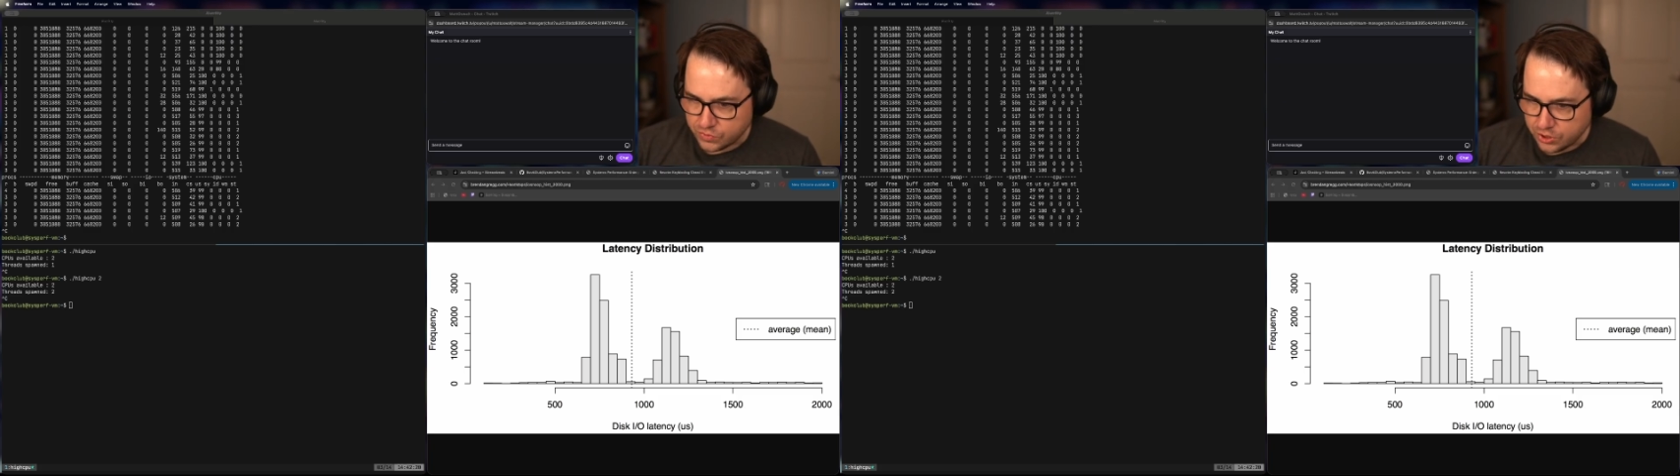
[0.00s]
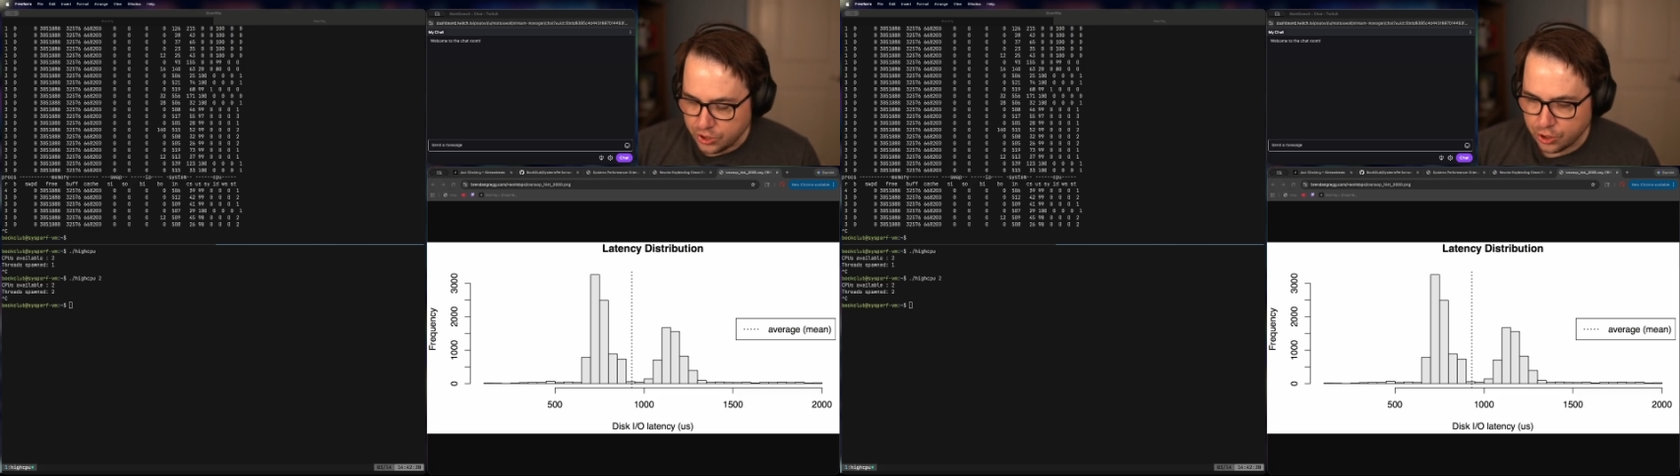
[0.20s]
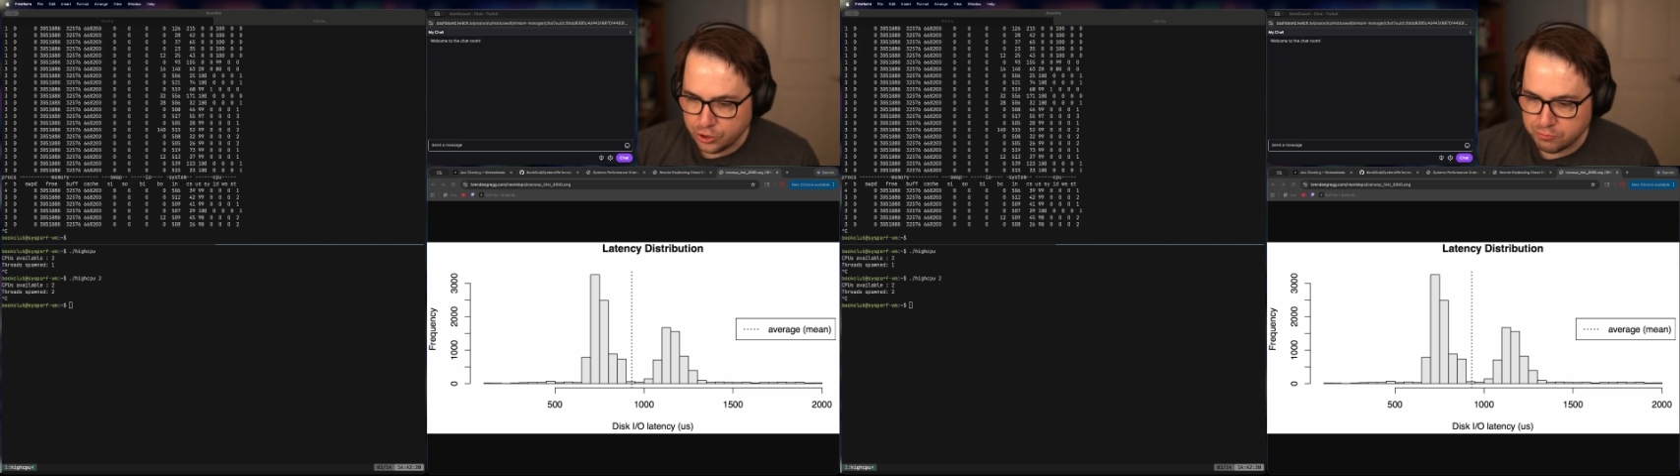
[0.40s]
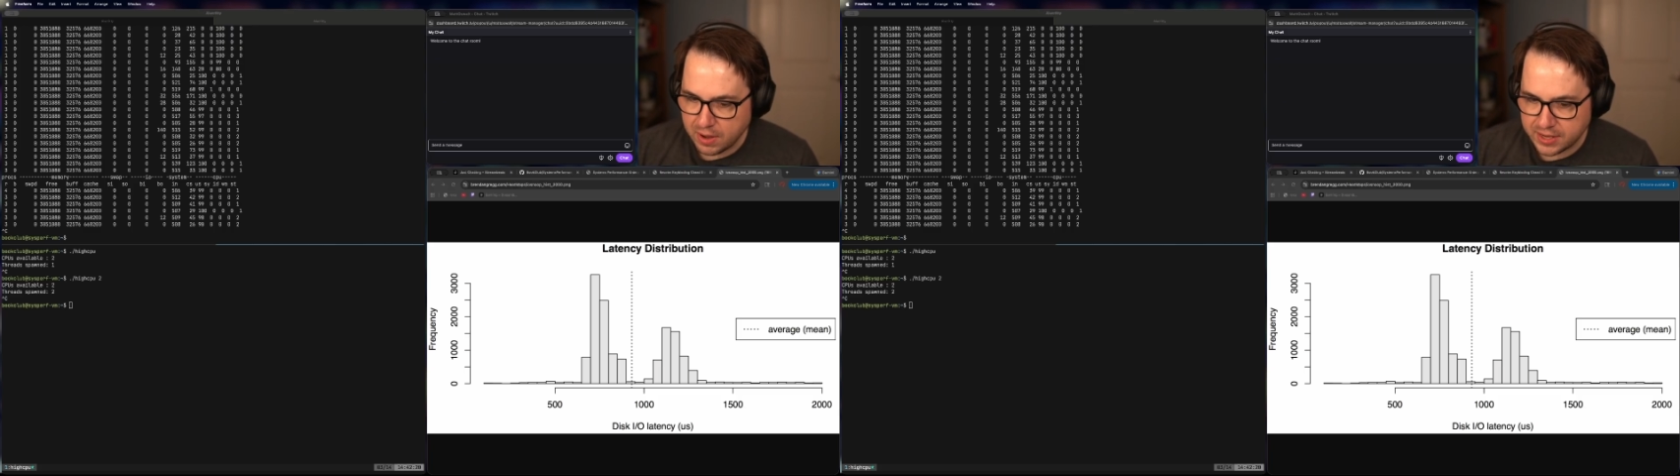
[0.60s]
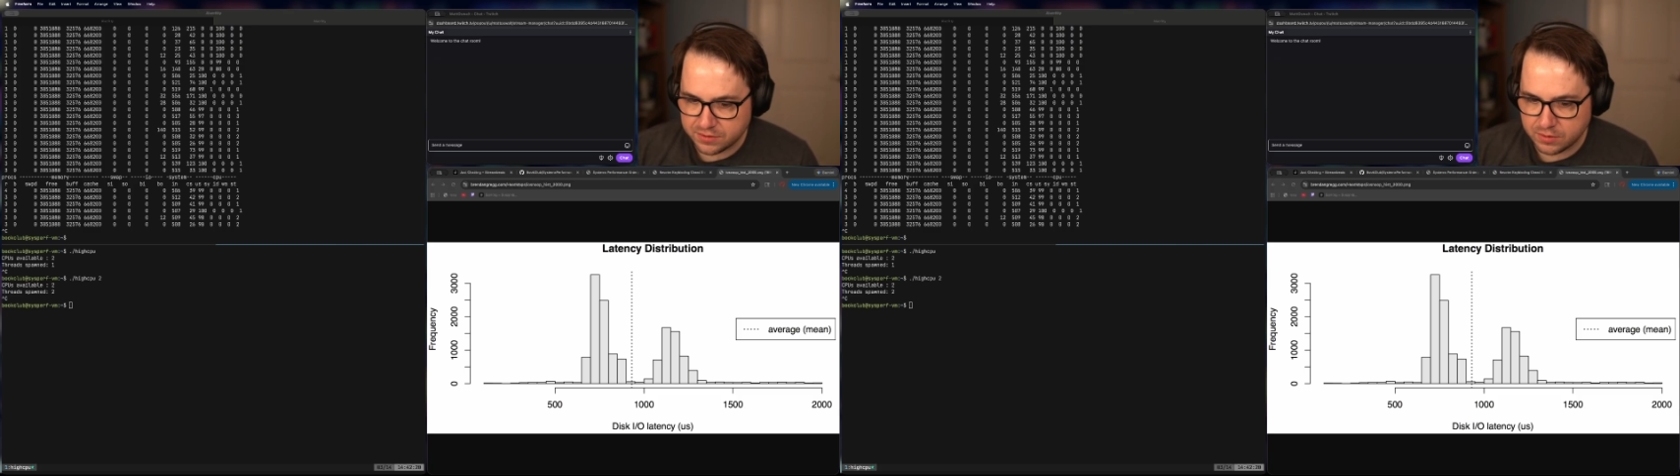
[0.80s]
you
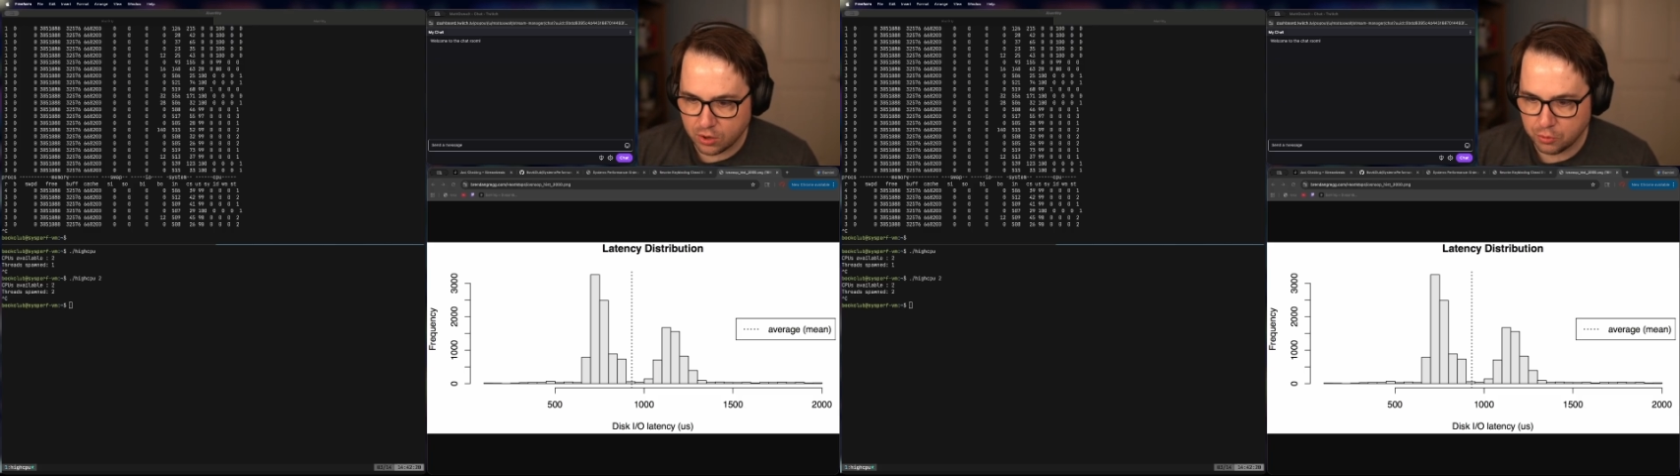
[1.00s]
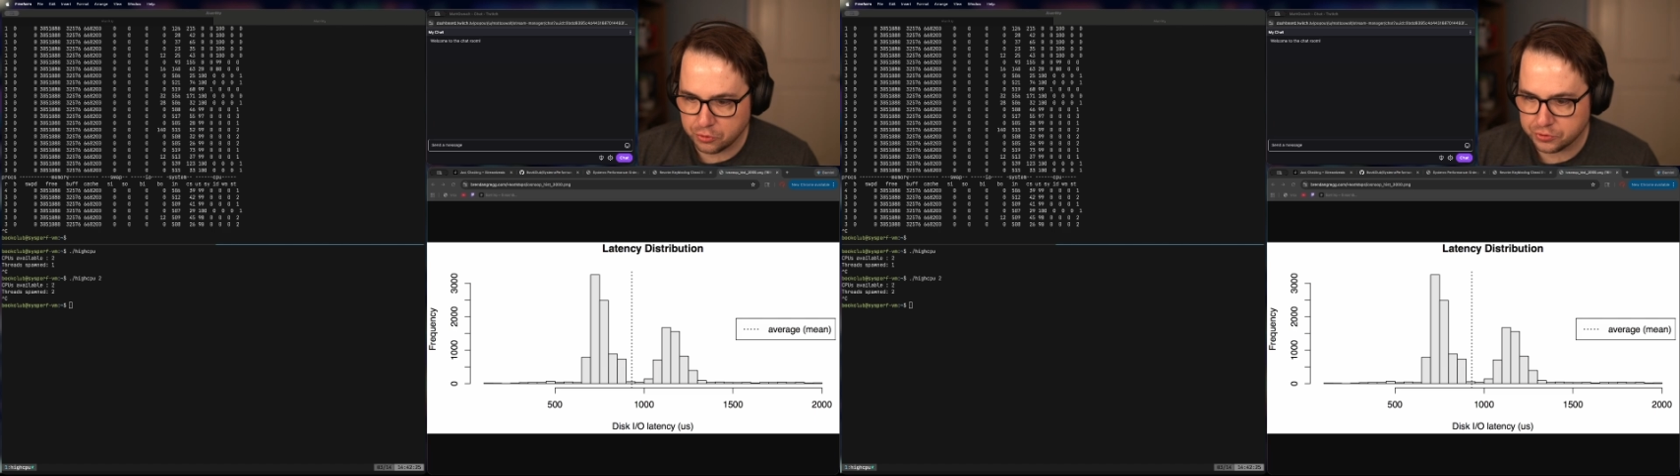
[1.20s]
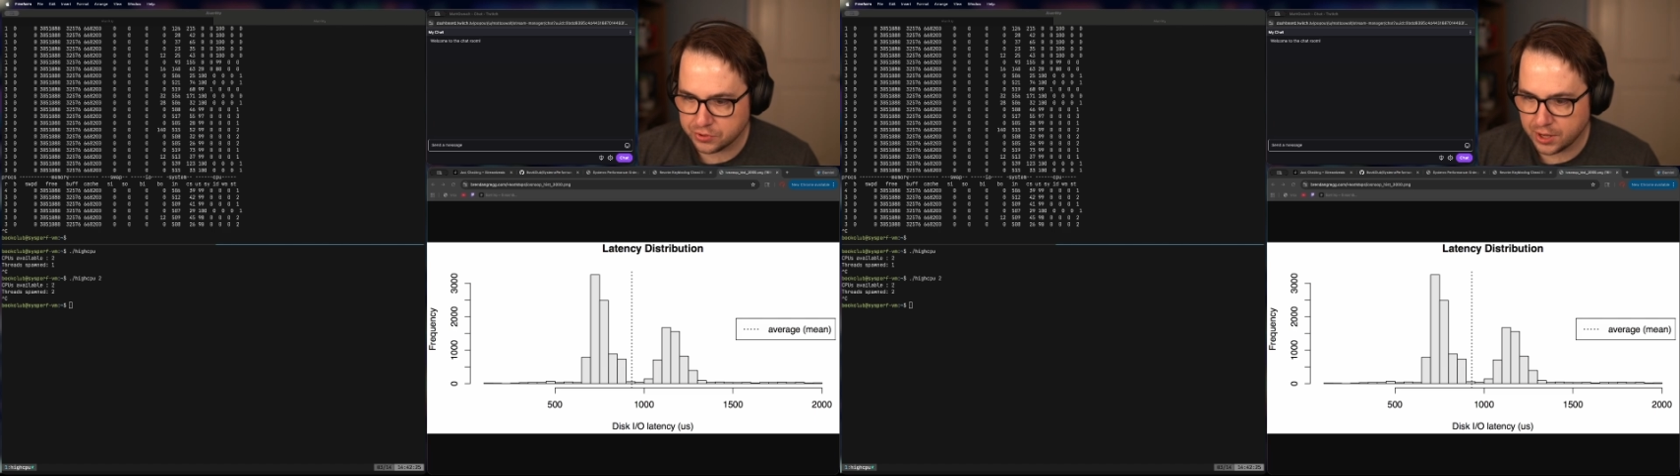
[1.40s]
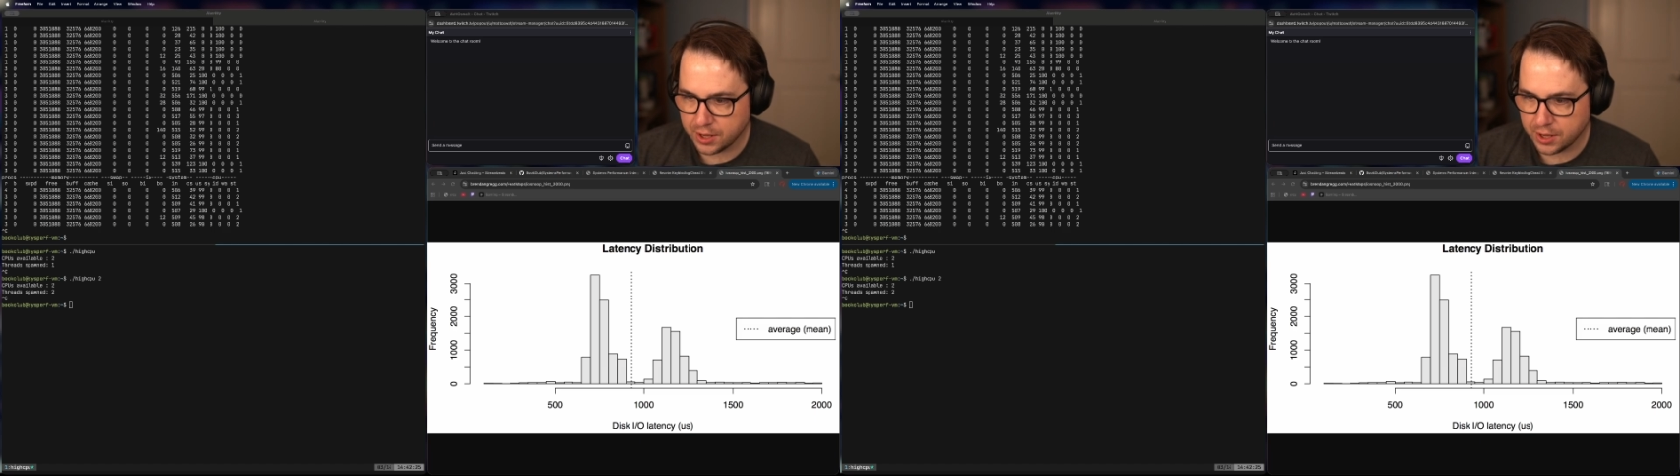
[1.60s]
might hold